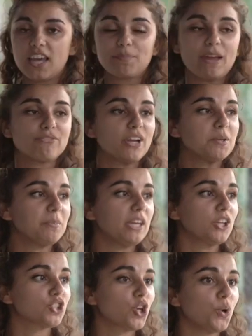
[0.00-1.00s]
and my friend
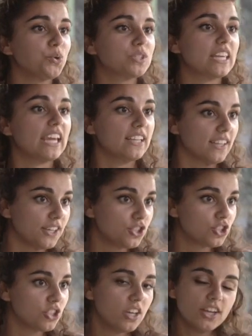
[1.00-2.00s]
Mia chose English